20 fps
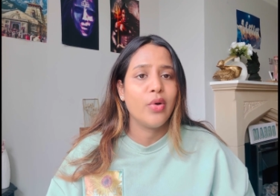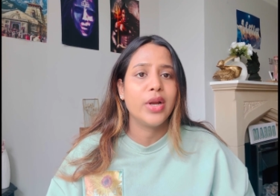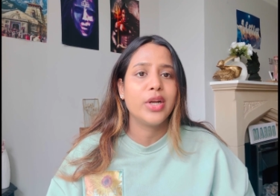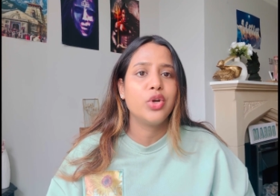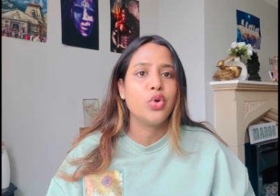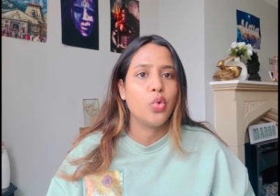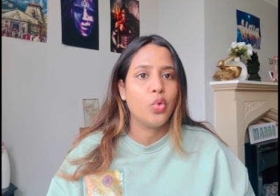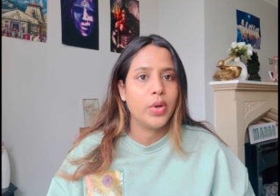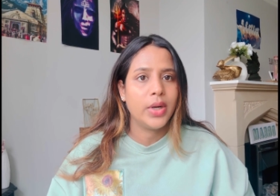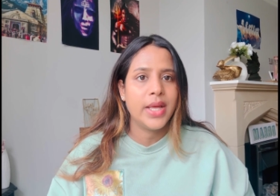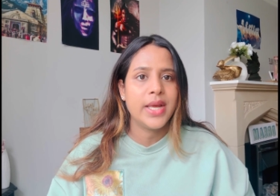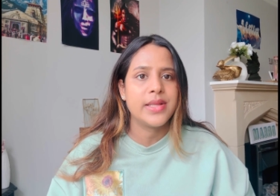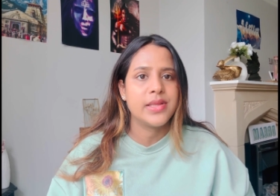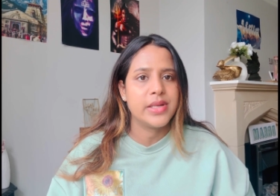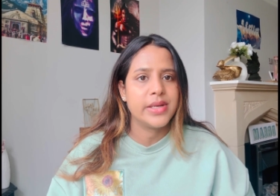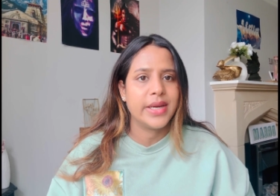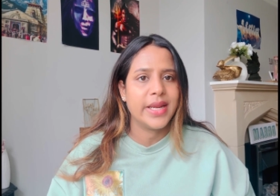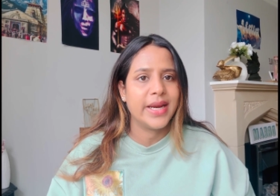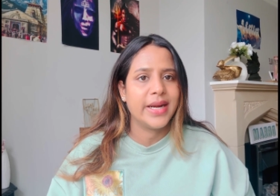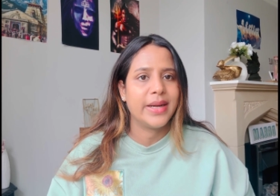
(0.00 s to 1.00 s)
and don't
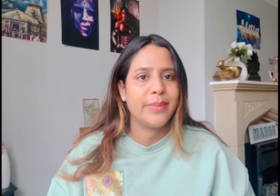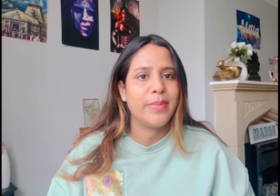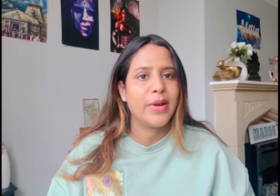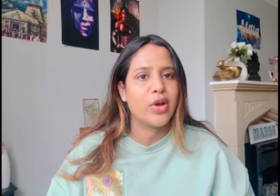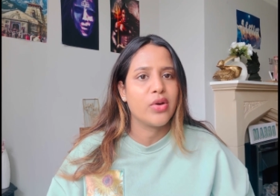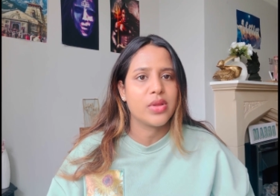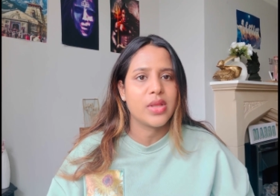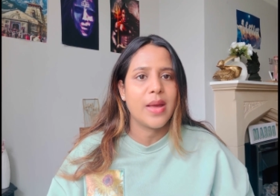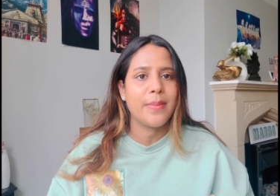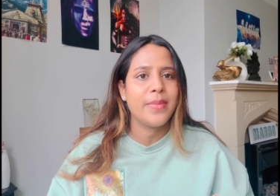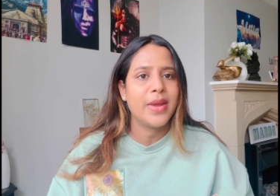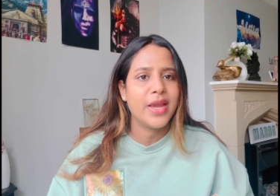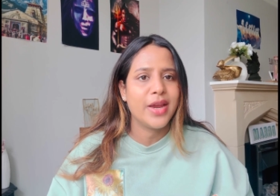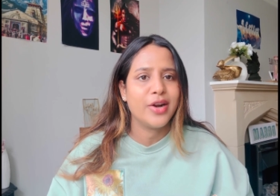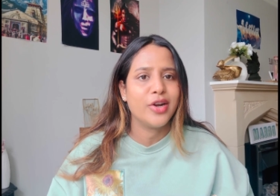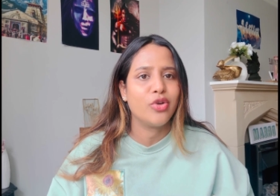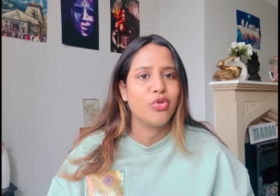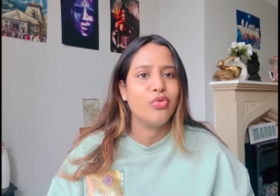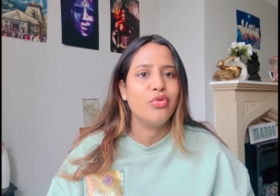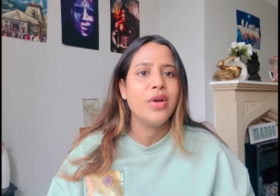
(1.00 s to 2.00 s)
hesitate, because I'm
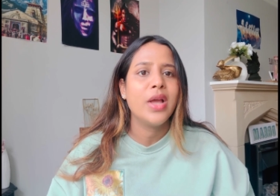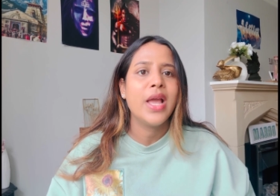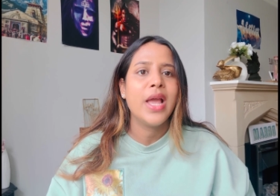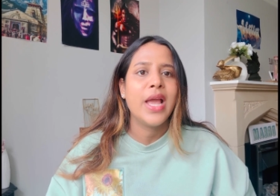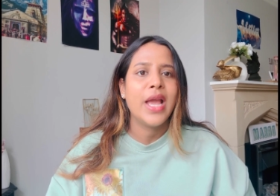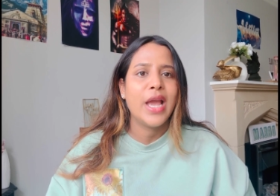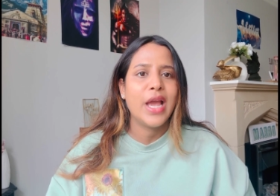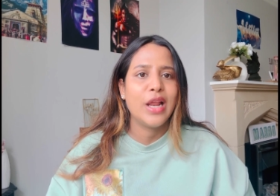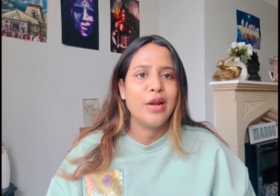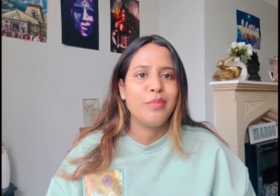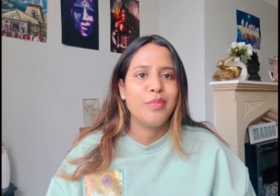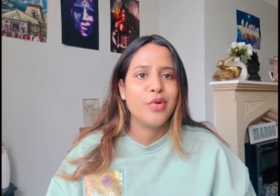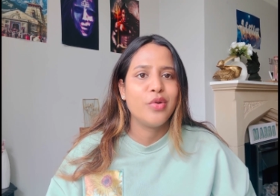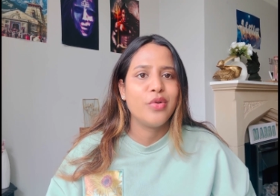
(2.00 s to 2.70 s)
here to help you